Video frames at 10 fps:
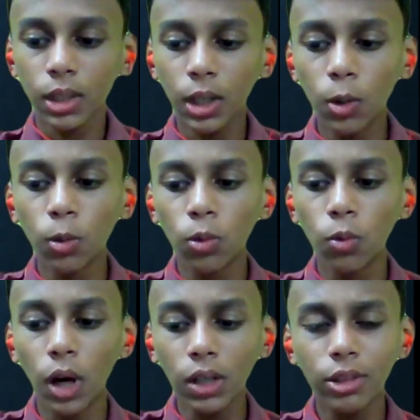Now,
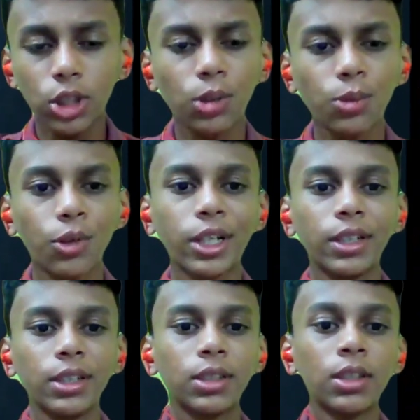what we should
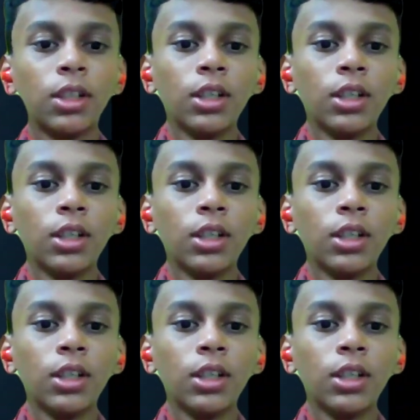find is,